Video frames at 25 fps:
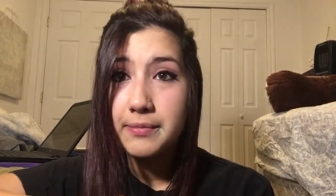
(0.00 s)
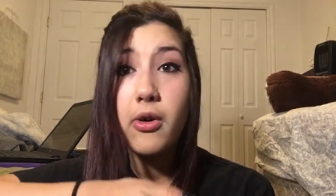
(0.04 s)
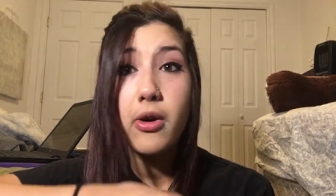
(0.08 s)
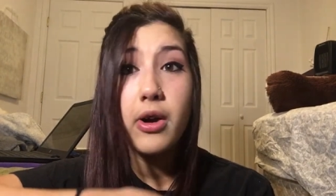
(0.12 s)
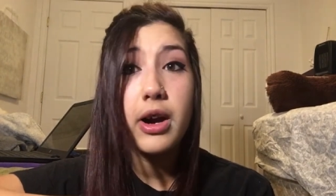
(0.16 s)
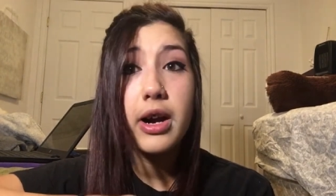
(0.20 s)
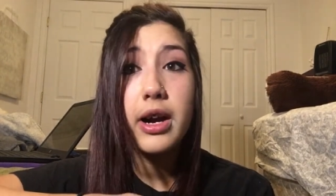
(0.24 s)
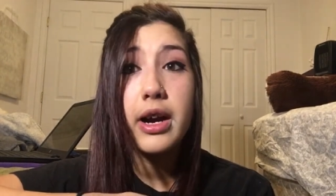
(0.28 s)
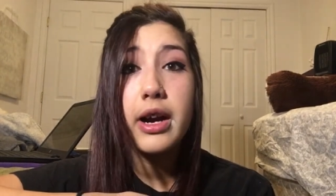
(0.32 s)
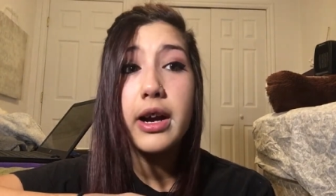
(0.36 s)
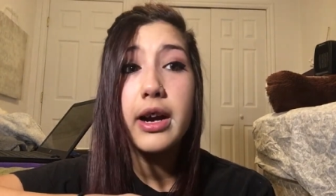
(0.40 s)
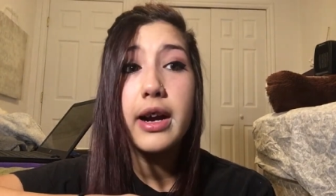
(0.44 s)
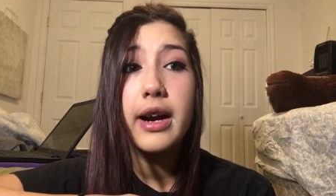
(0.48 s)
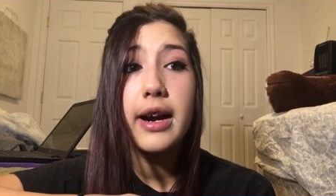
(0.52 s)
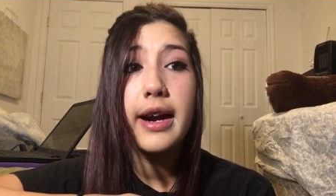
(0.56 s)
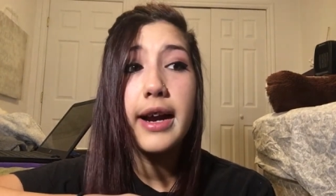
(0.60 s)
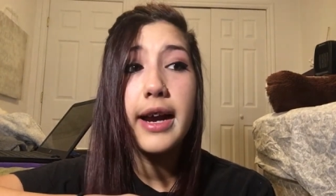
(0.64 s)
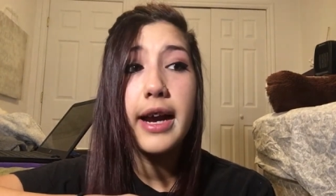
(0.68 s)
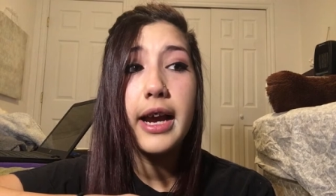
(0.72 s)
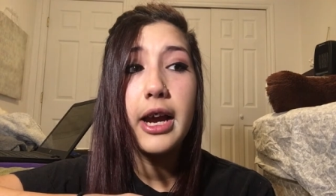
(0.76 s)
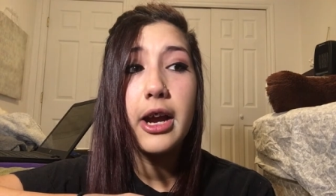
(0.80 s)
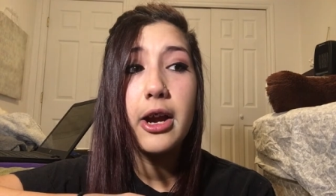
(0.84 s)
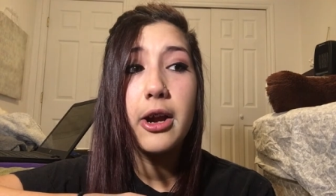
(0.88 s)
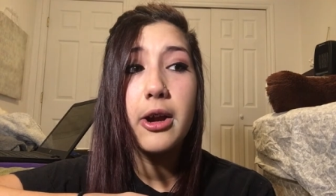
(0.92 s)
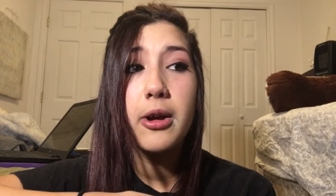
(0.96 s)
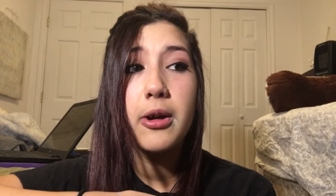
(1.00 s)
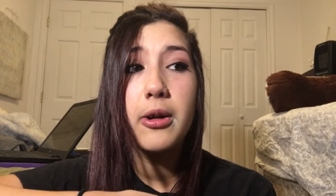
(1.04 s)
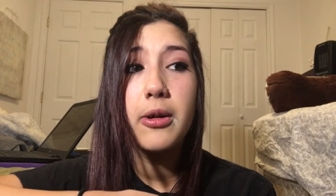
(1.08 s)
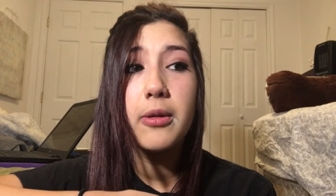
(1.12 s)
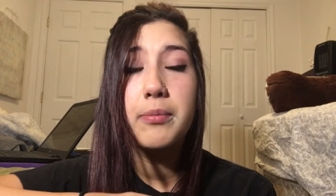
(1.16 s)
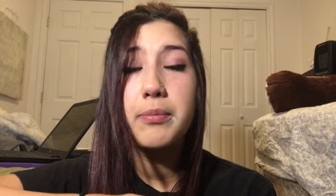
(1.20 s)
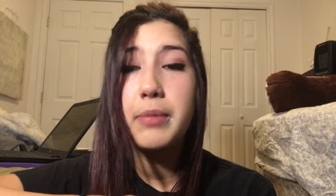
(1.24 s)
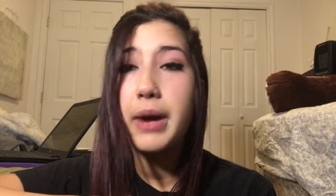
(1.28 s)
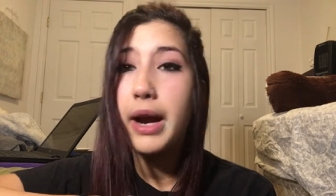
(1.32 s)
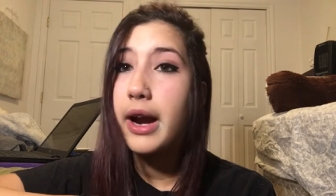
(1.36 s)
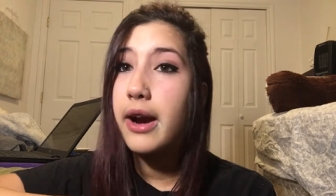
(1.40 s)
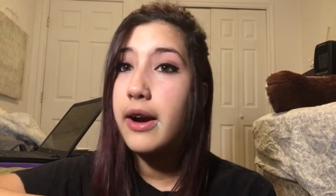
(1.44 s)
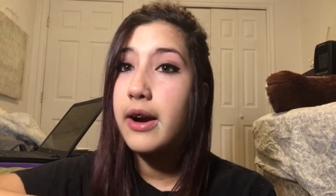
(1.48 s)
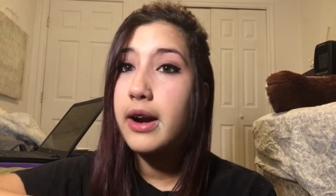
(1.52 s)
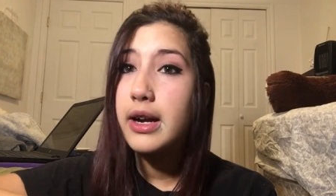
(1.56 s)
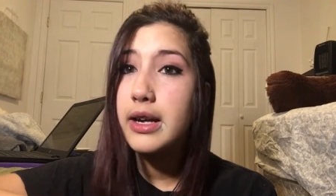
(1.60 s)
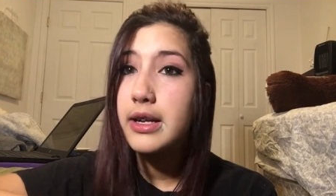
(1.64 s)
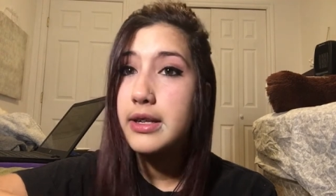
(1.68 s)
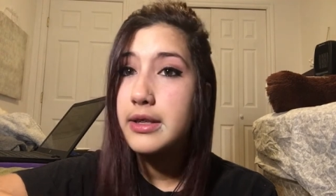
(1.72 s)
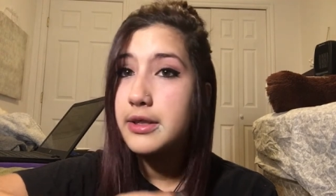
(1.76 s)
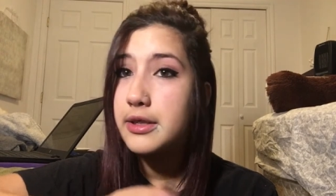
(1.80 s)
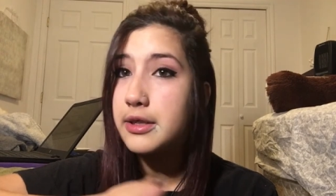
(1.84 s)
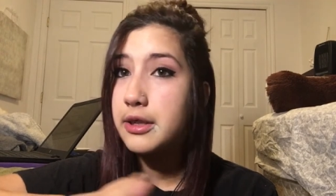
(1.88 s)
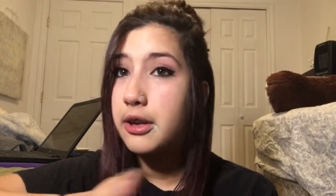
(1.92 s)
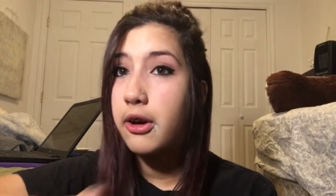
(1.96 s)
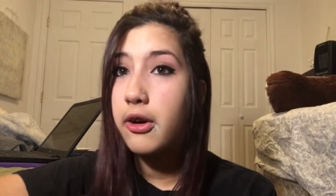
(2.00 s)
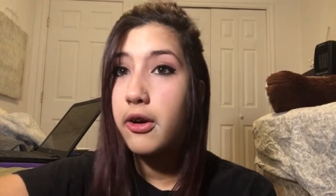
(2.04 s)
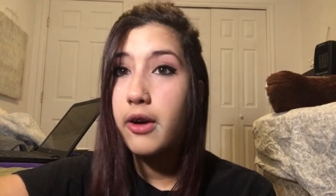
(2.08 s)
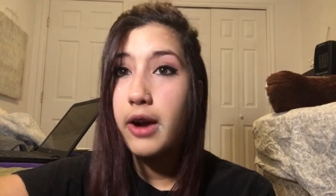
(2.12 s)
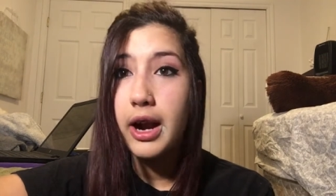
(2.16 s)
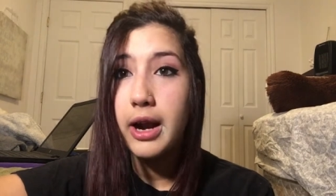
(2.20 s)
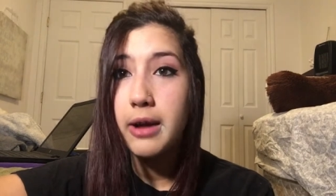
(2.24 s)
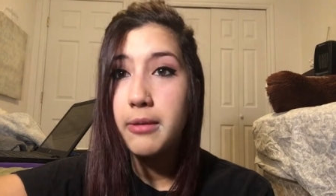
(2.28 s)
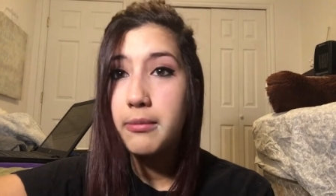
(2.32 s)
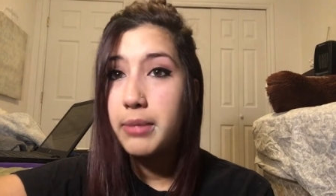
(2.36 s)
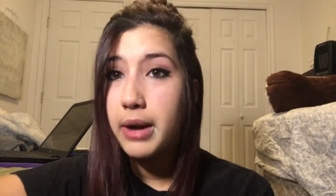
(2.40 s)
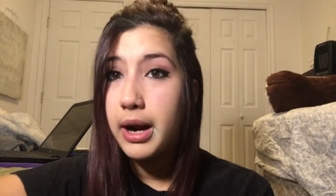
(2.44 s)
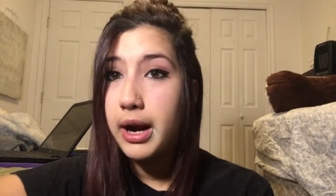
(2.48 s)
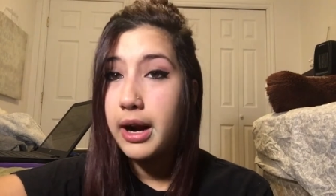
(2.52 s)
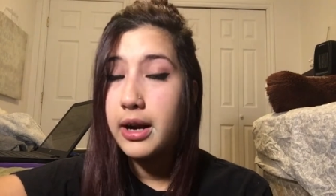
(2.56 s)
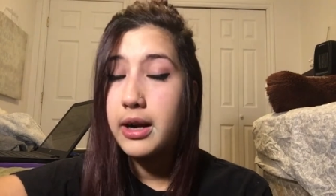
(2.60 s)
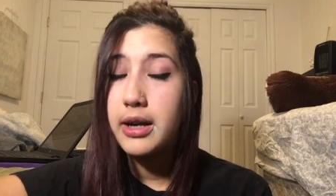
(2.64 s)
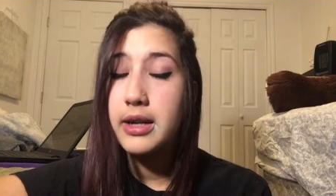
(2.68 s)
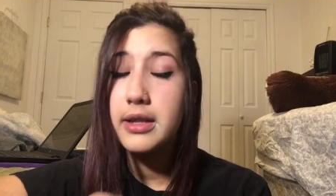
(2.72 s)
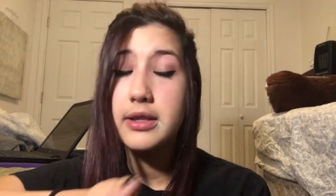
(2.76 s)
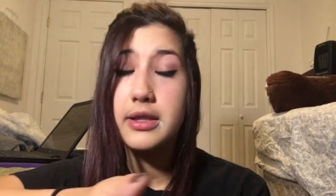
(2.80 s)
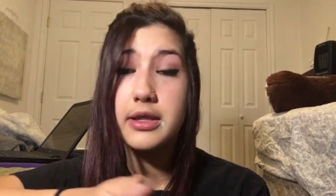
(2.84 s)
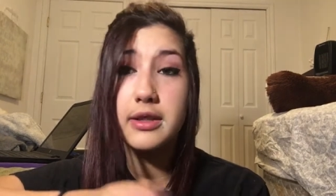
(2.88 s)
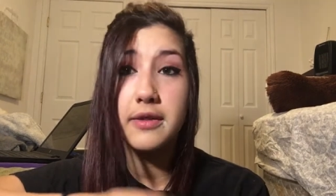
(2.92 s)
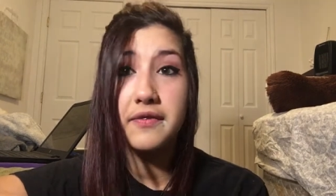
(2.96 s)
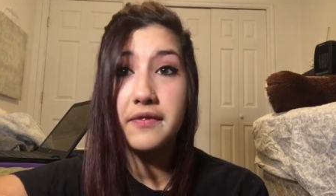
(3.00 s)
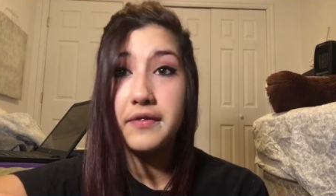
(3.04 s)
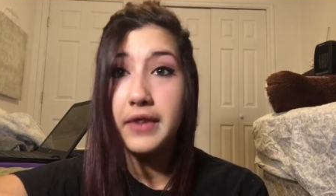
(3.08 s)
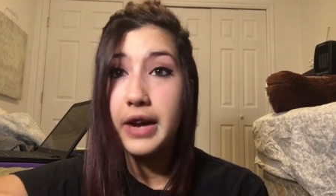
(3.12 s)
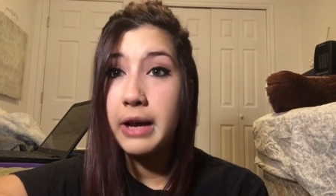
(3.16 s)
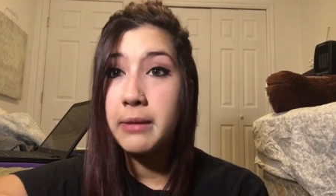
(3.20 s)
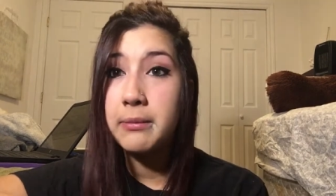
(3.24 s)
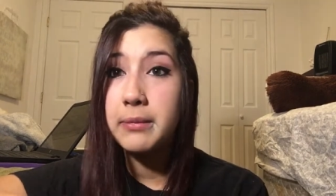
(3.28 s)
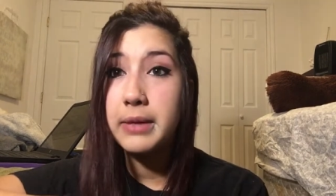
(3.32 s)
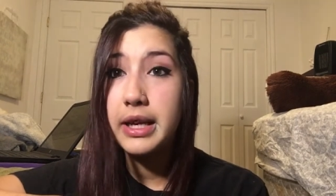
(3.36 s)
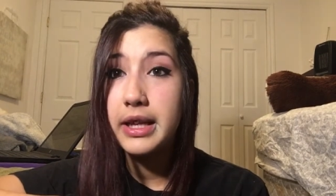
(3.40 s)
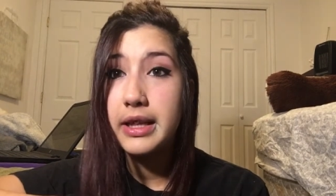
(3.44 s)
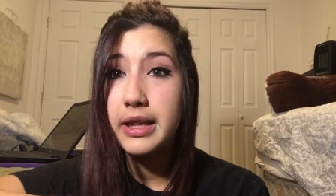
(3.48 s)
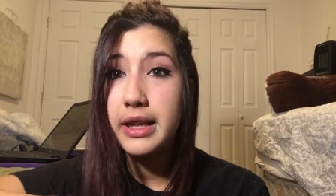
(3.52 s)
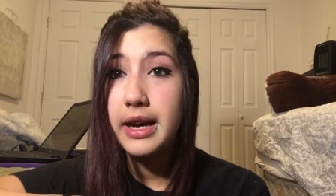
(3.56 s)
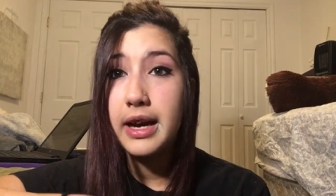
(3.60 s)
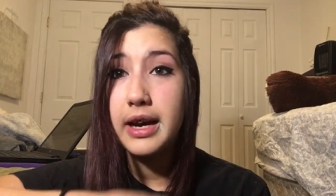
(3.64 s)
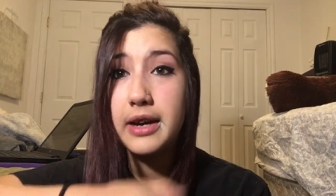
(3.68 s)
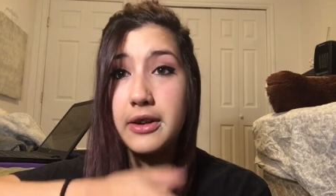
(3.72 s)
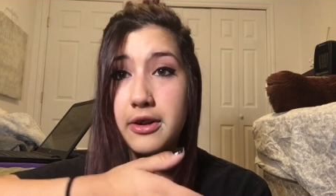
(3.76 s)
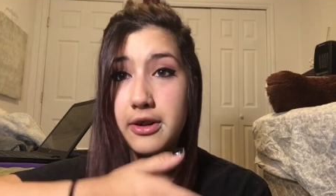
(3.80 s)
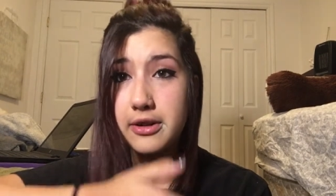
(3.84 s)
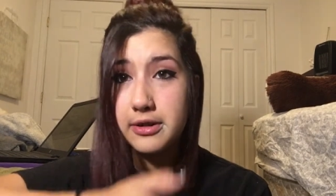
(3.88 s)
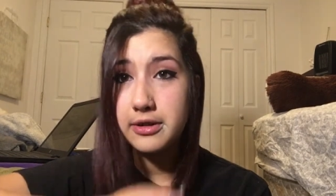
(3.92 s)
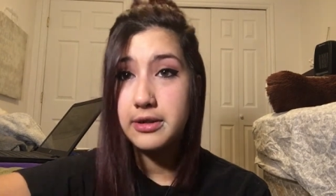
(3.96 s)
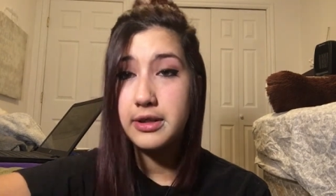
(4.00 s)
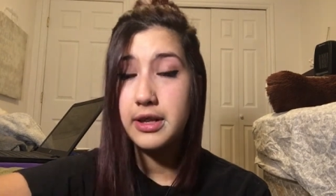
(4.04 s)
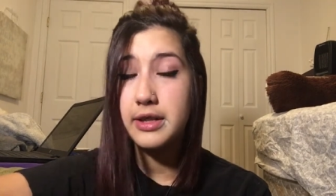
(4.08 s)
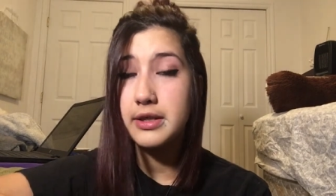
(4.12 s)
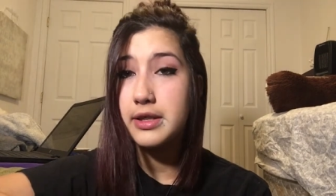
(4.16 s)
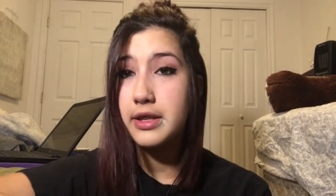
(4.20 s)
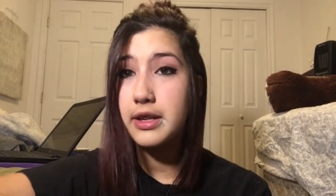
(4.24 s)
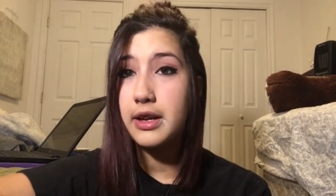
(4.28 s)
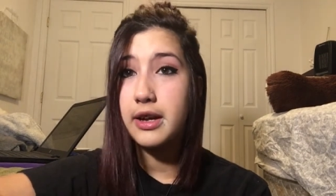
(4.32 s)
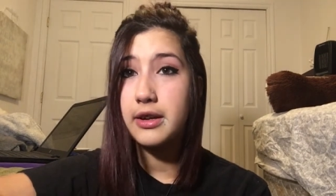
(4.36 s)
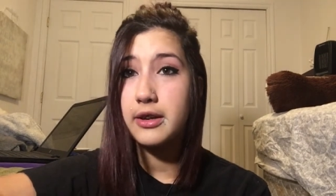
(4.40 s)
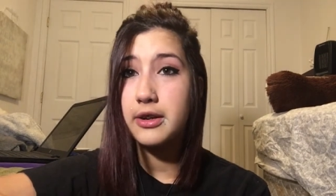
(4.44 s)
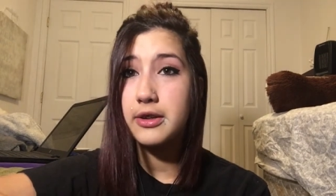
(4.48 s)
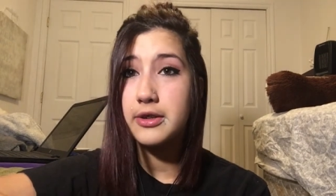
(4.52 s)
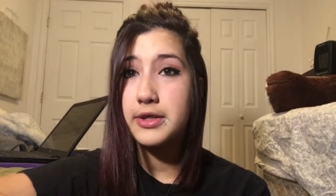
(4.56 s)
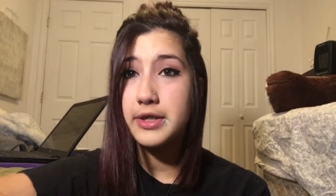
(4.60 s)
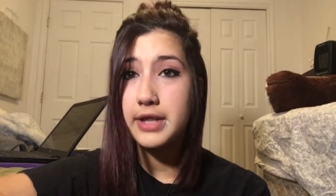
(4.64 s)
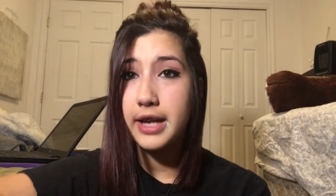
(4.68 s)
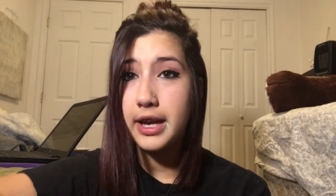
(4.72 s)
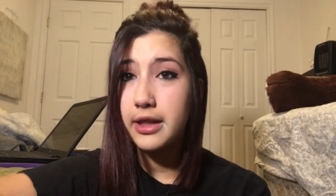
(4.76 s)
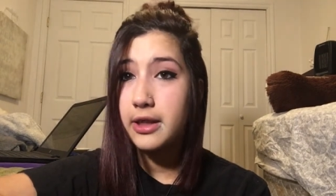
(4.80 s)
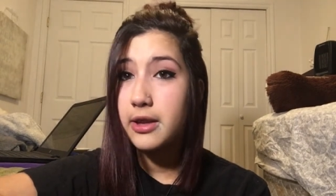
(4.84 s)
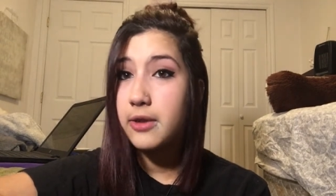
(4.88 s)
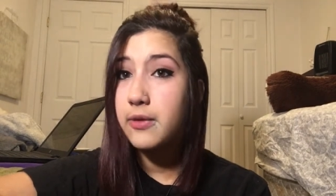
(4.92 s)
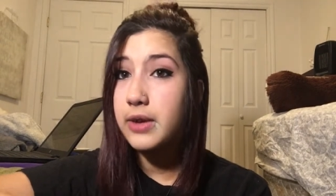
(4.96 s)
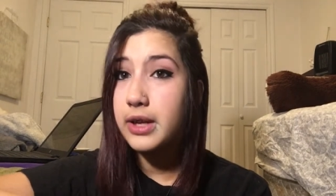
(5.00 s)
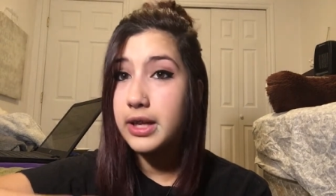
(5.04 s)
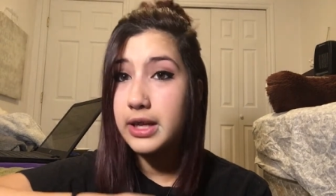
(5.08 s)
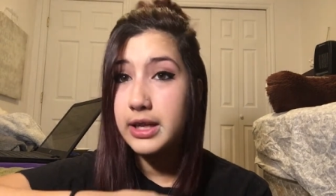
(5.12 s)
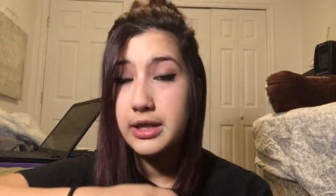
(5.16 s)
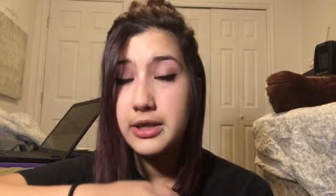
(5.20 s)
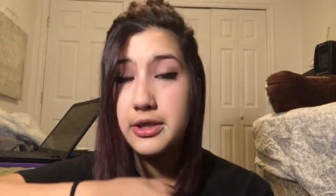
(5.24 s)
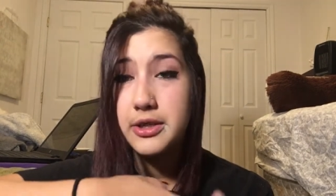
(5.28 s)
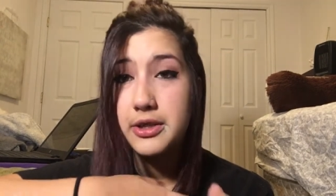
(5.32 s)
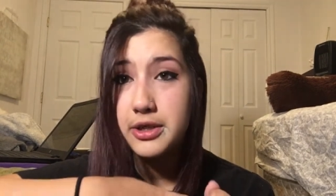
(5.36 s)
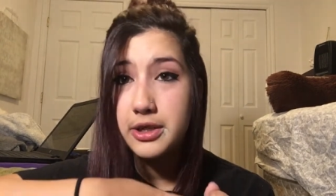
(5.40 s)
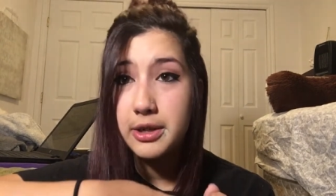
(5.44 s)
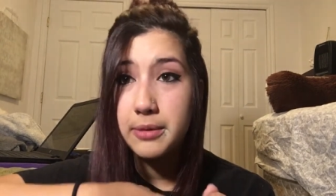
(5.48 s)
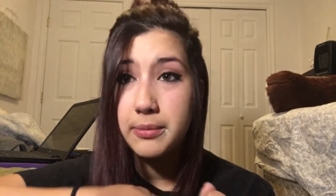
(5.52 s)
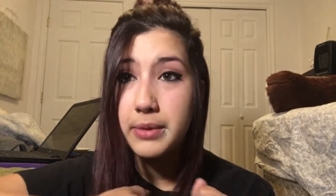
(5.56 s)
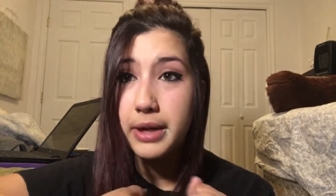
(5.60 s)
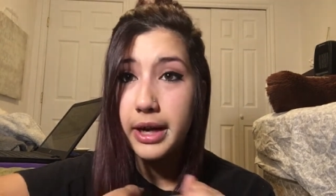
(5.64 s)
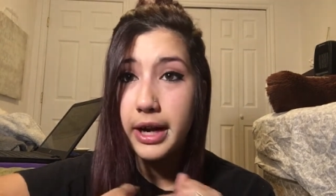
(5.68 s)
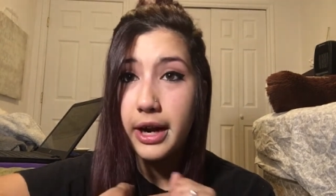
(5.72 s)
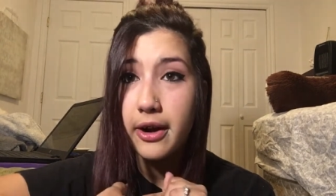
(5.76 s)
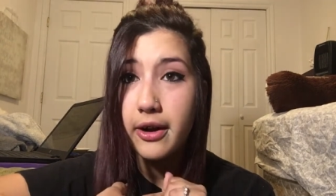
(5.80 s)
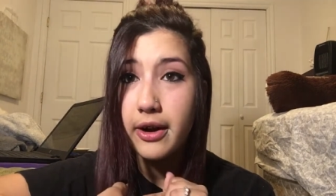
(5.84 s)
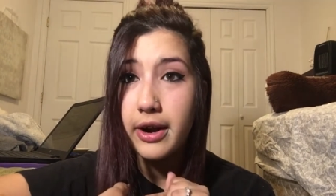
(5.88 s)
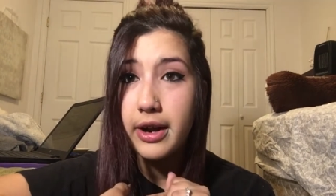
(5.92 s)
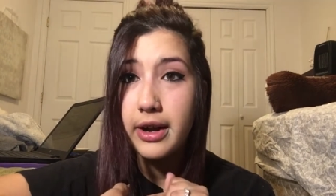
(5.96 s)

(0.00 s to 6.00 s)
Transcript: or your parents, your grandparents, some family that doesn't understand the relationship that you're